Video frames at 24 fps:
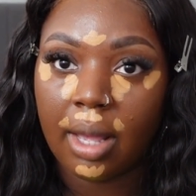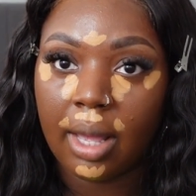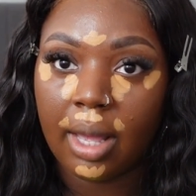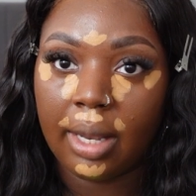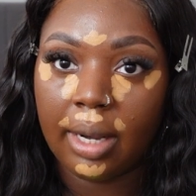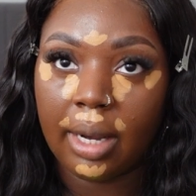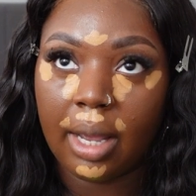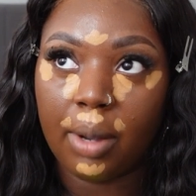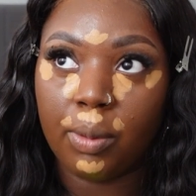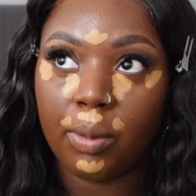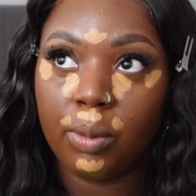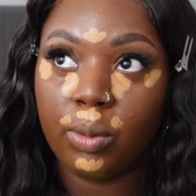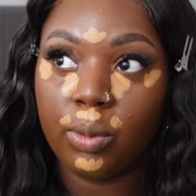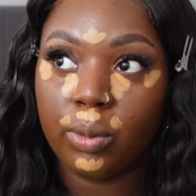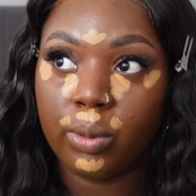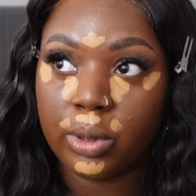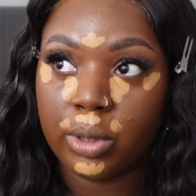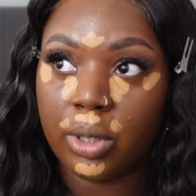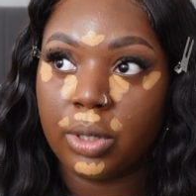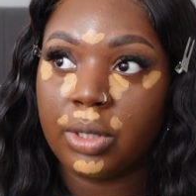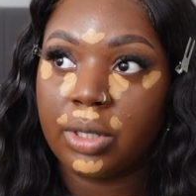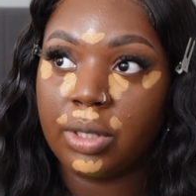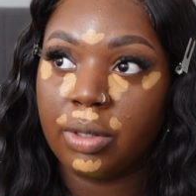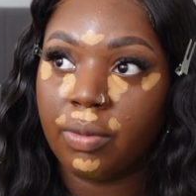and I will
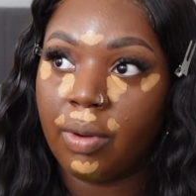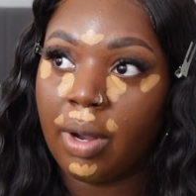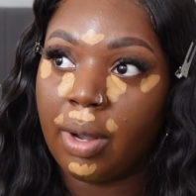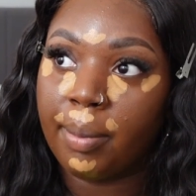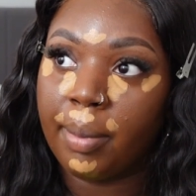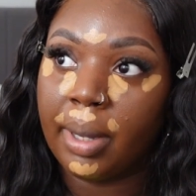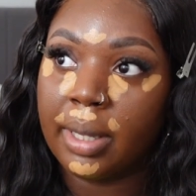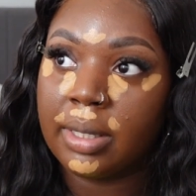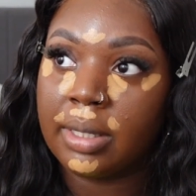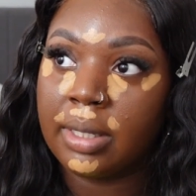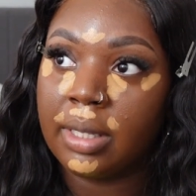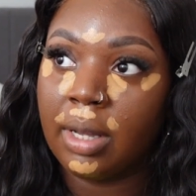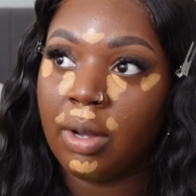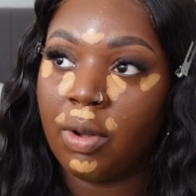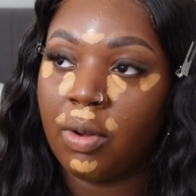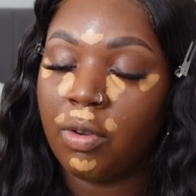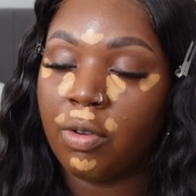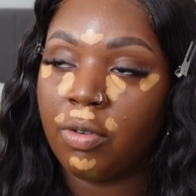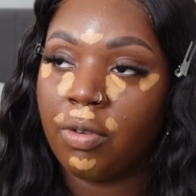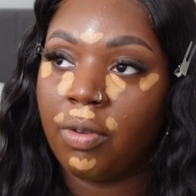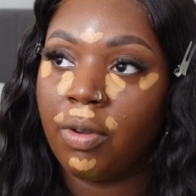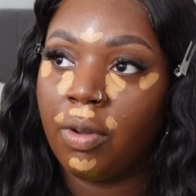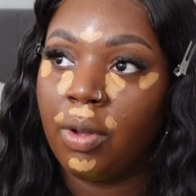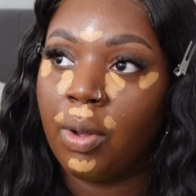also surround
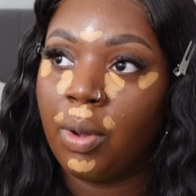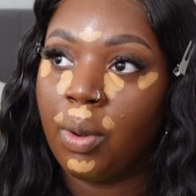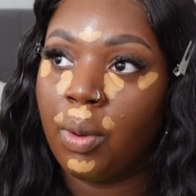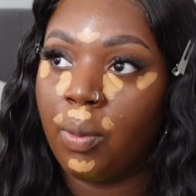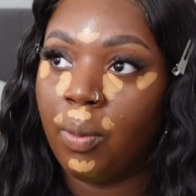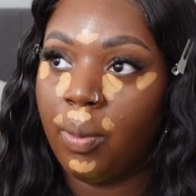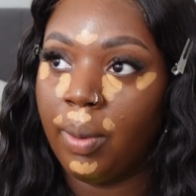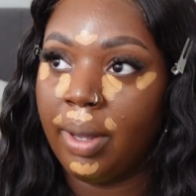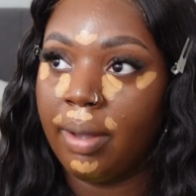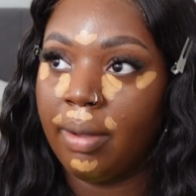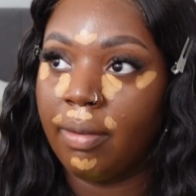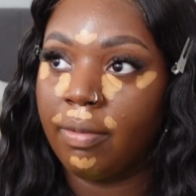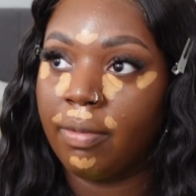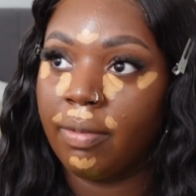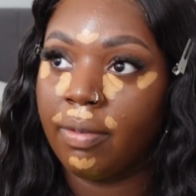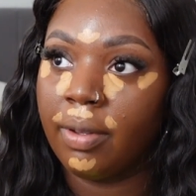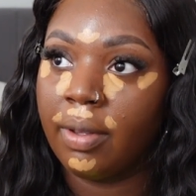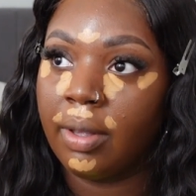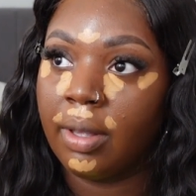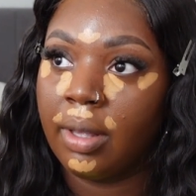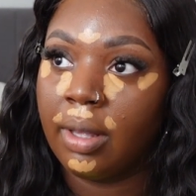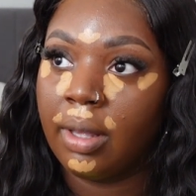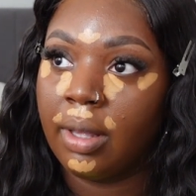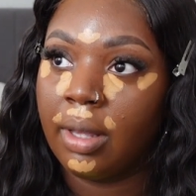myself with
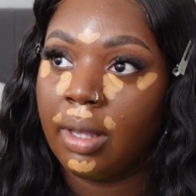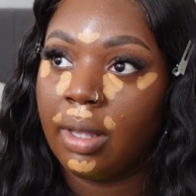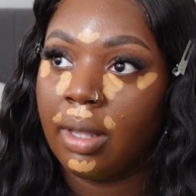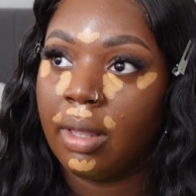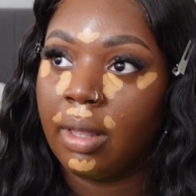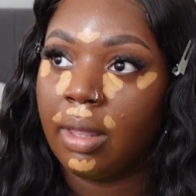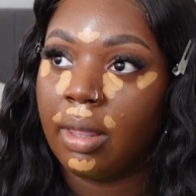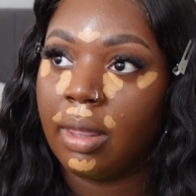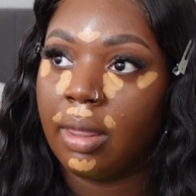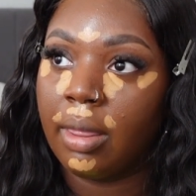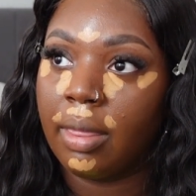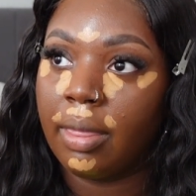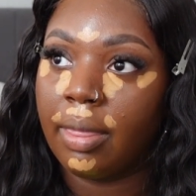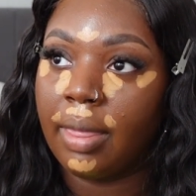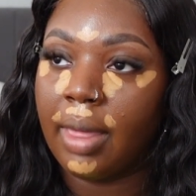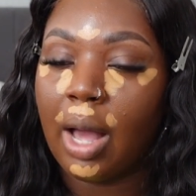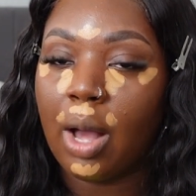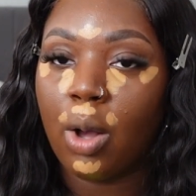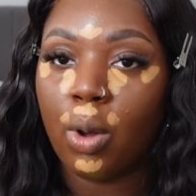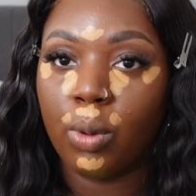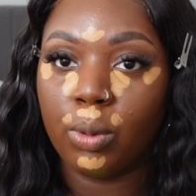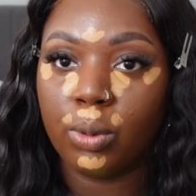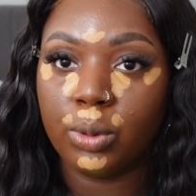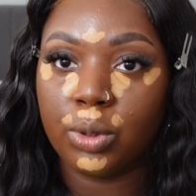that
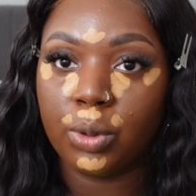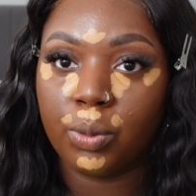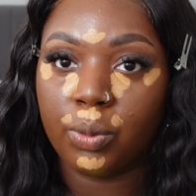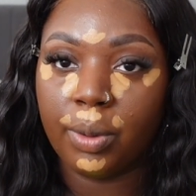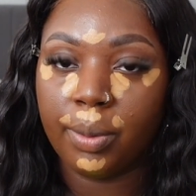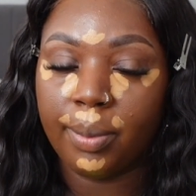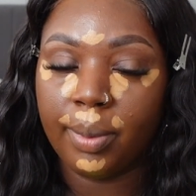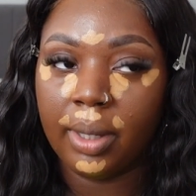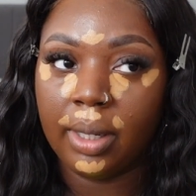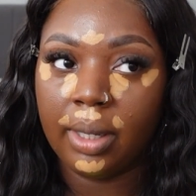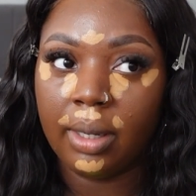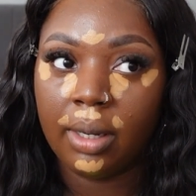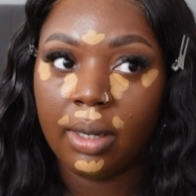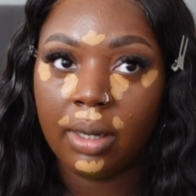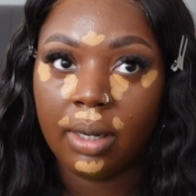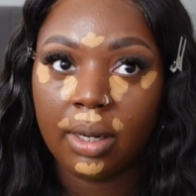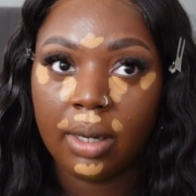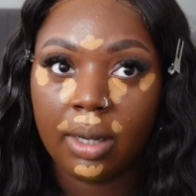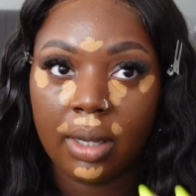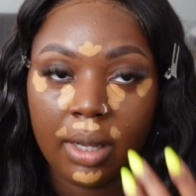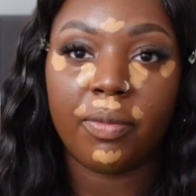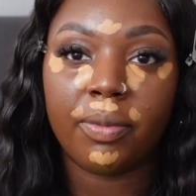older woman.